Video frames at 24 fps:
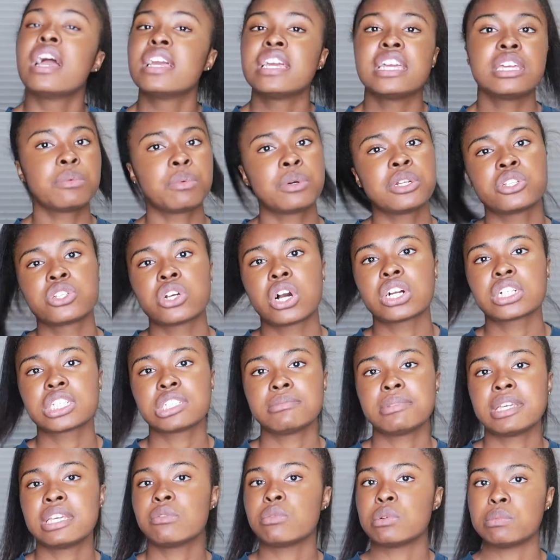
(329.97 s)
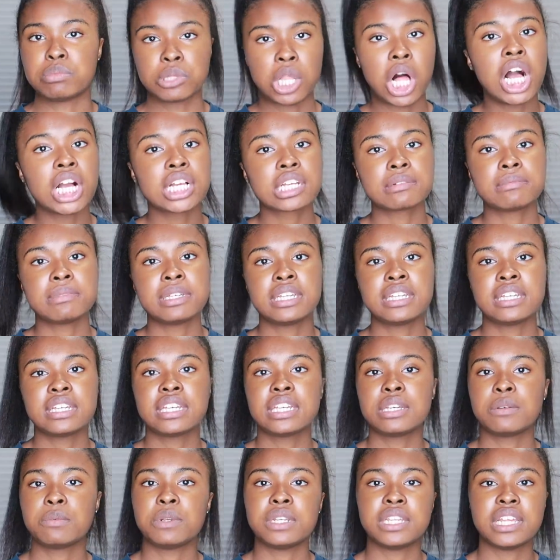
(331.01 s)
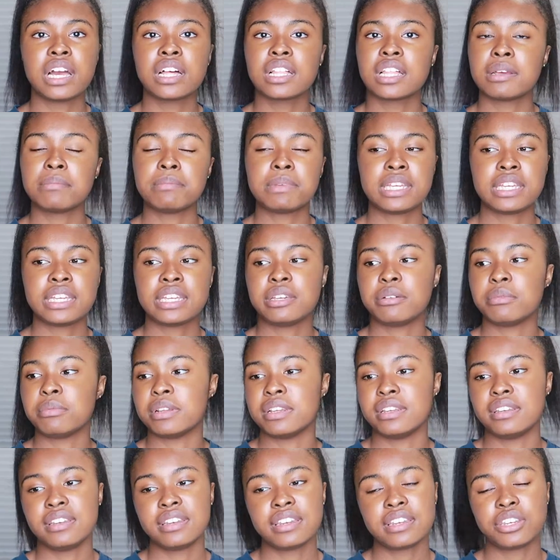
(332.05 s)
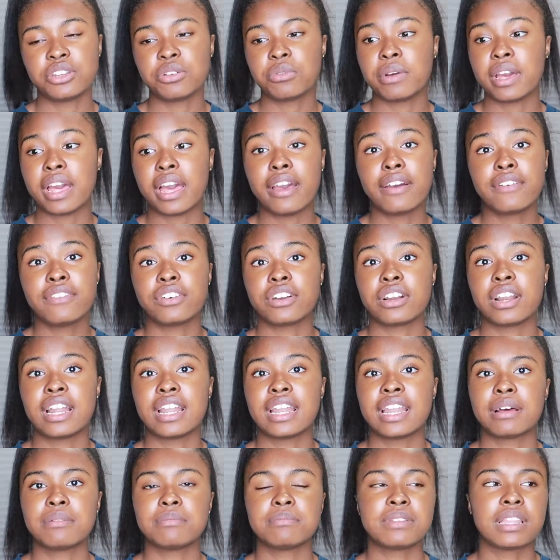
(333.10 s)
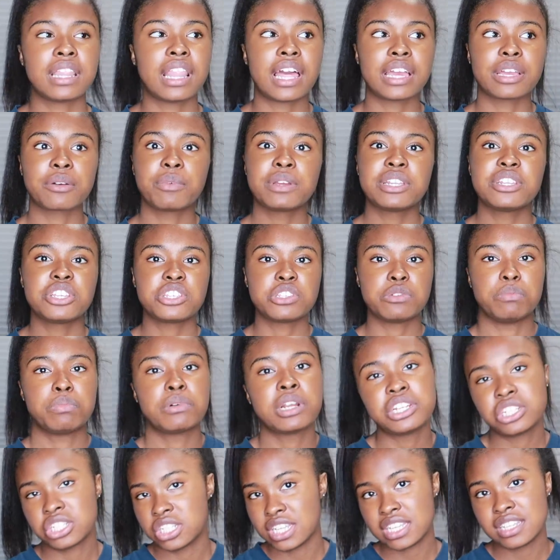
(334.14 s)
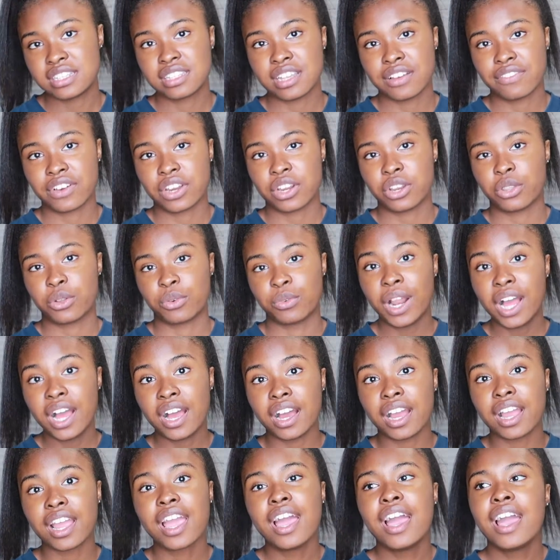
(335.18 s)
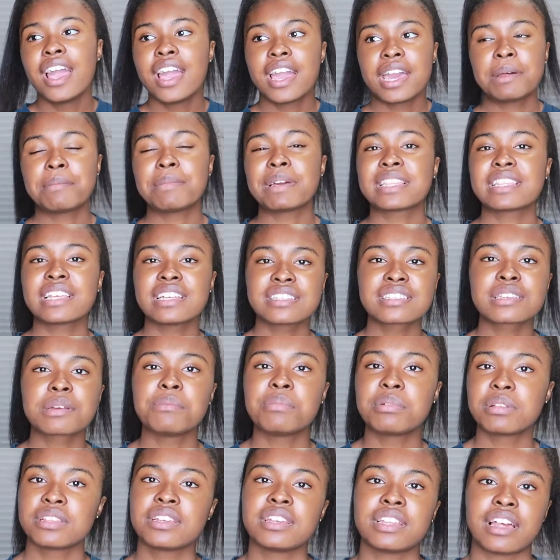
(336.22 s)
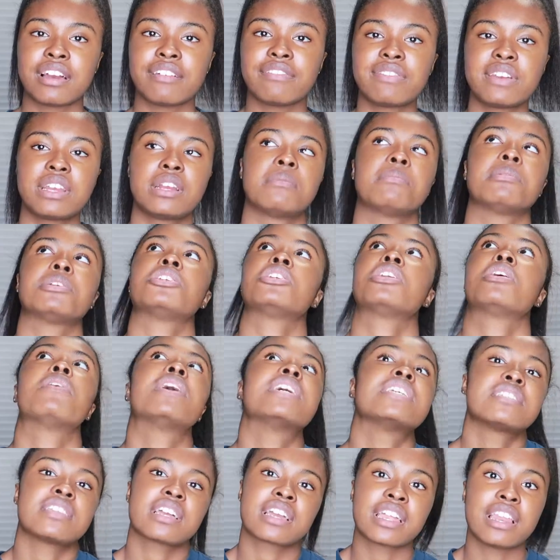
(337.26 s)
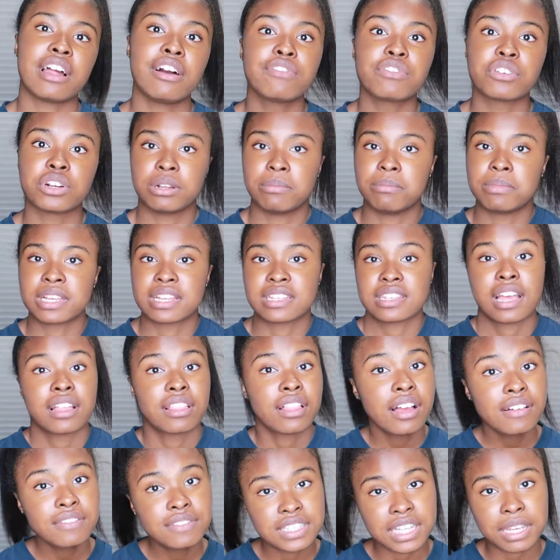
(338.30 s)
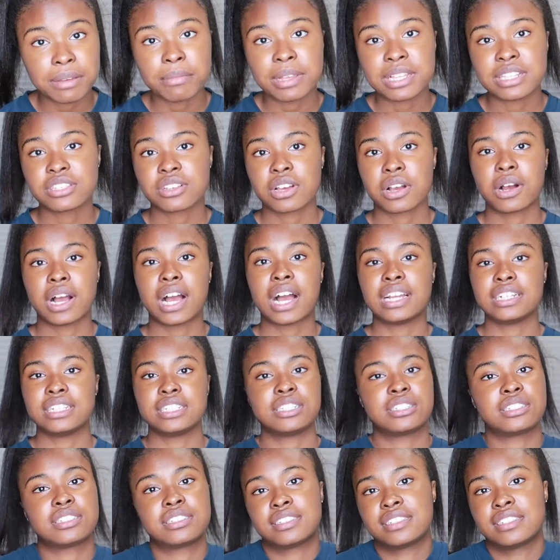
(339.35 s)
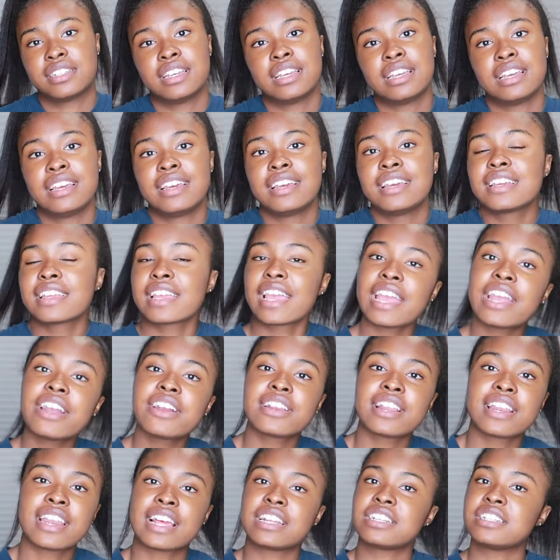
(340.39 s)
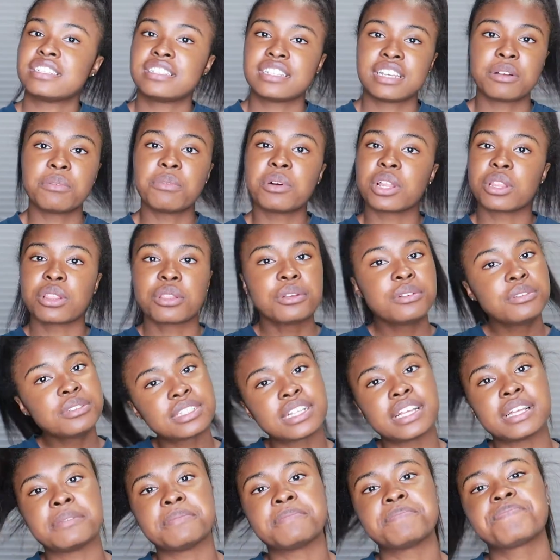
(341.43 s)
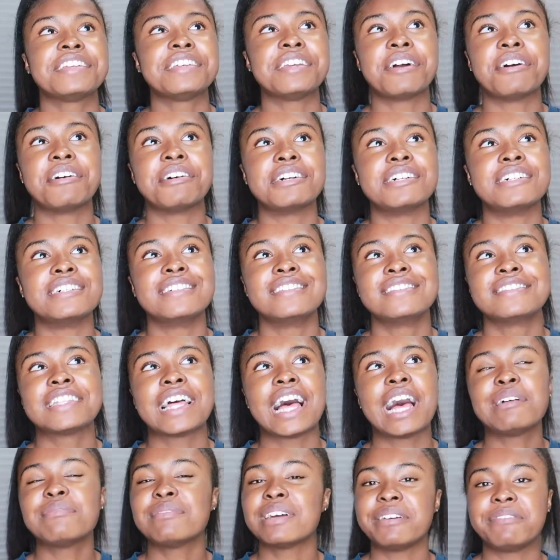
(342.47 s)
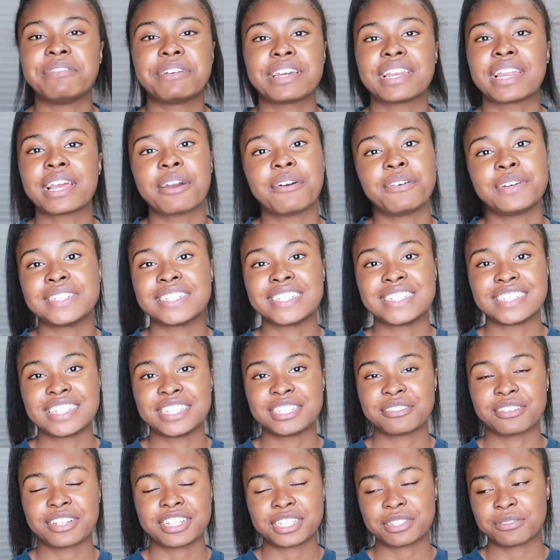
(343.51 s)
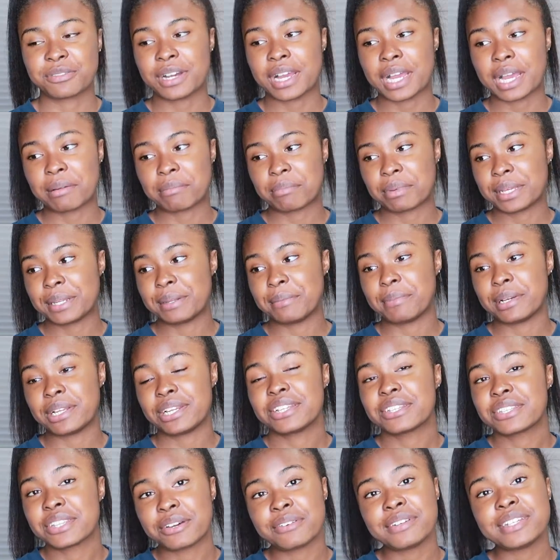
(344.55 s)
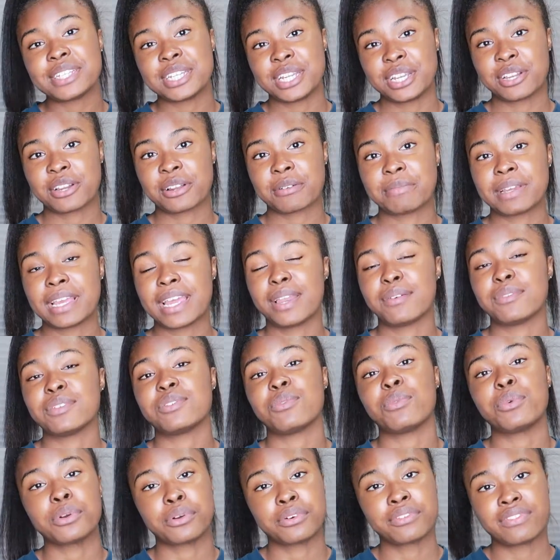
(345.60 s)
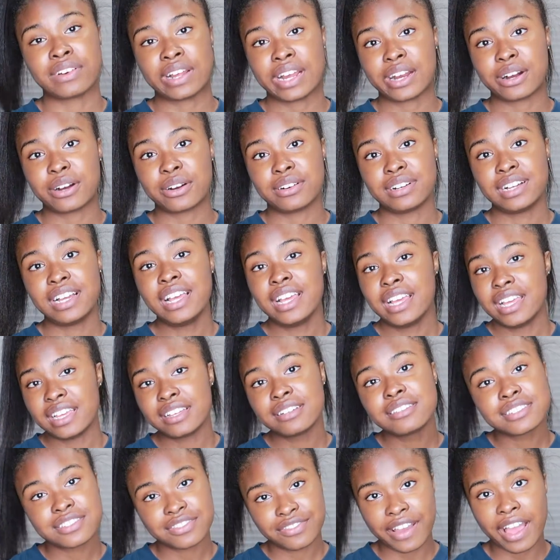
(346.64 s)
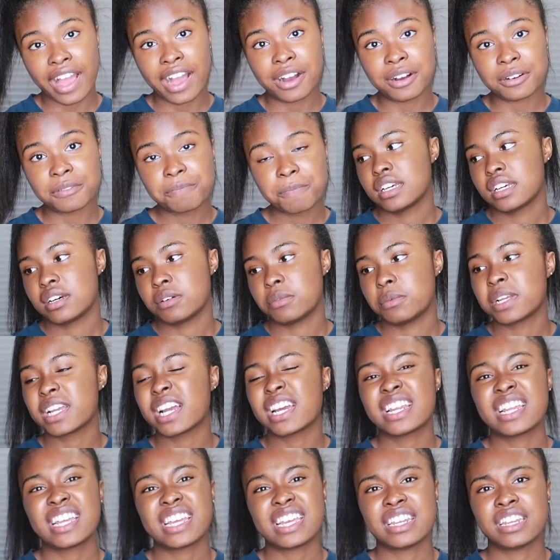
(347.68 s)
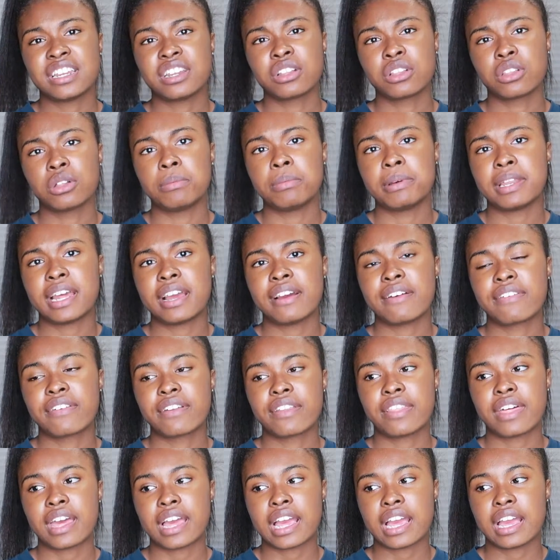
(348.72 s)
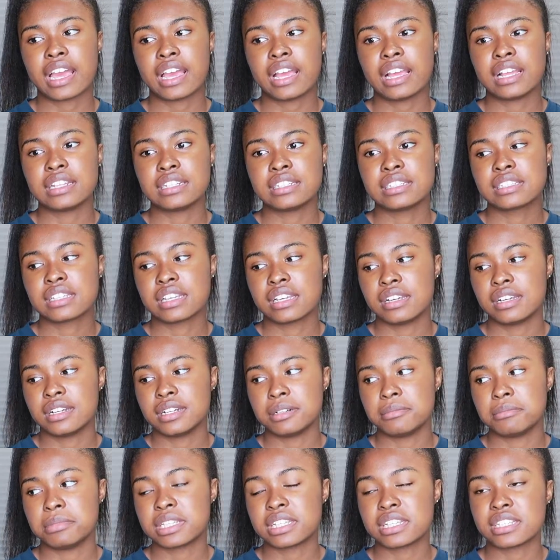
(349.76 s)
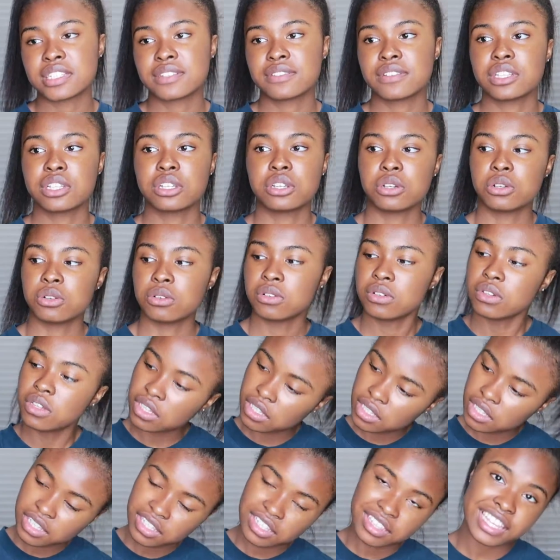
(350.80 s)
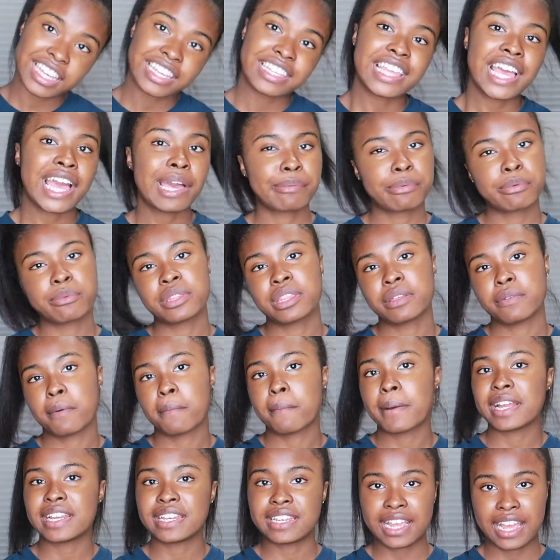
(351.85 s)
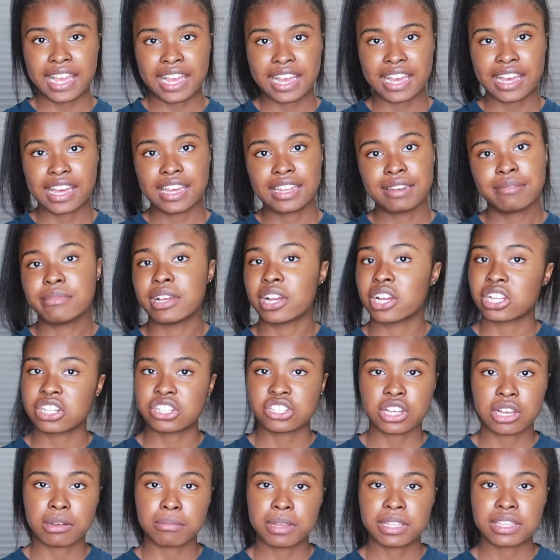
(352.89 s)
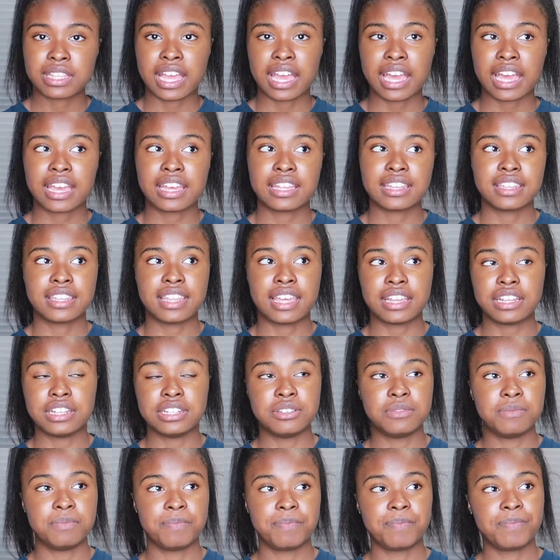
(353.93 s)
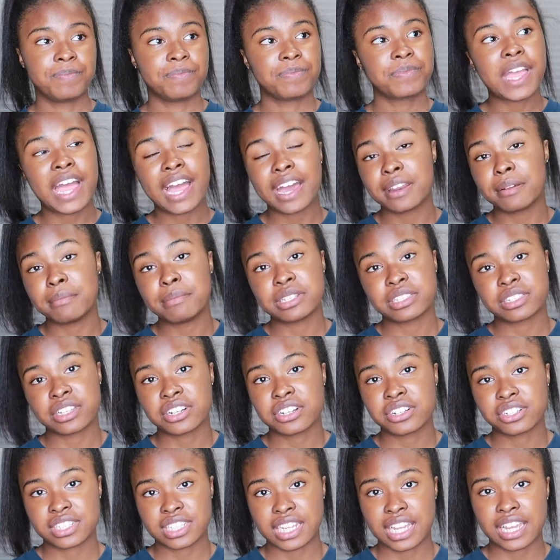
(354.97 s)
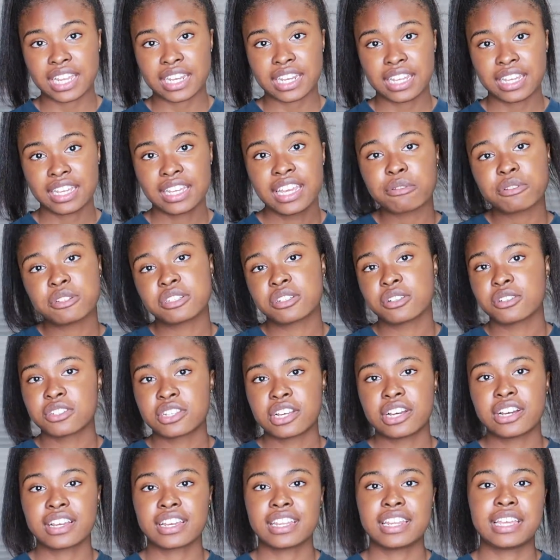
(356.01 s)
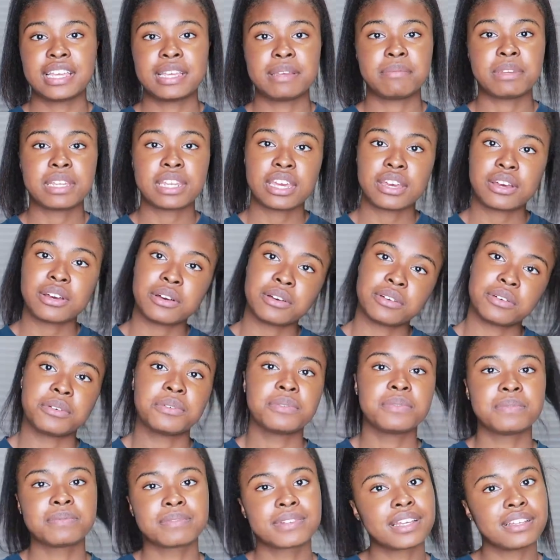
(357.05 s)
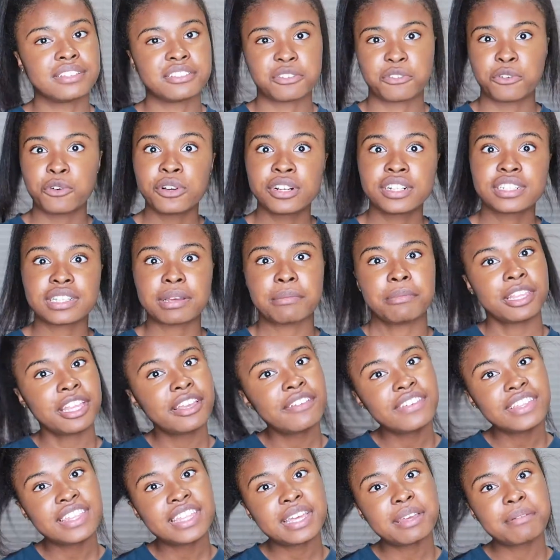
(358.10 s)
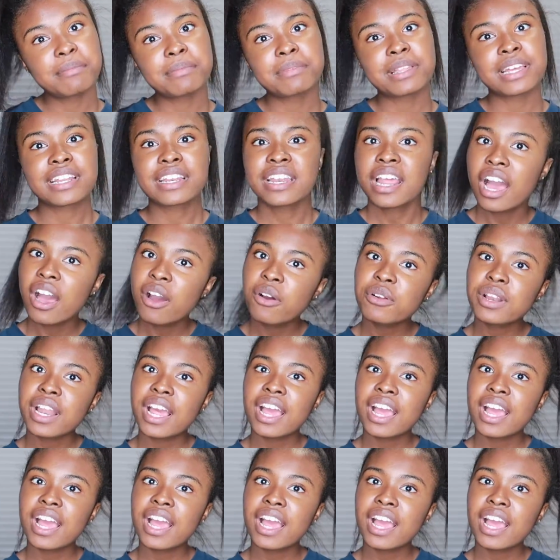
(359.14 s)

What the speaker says: He wouldn't talk to me, he would block me, he would yell at me, he would do whatever. And I'm like, we just brushed his stuff under the rug. And I'm like, that's completely not fair. But you know, I stuck it out for him because I loved him, and so I just cared, and I just didn't want to lose him. Y'all, I'm not even gonna go into the situation what happened, but just know he cheated on me, and it was real foul. It was foul. We kind of ended a little bit after that because of a little thing that happened with him and my dad. Not gonna talk about that. They had a misunderstanding. I was still talking to him, you know, because of course I'm in love with him. I'm like, no,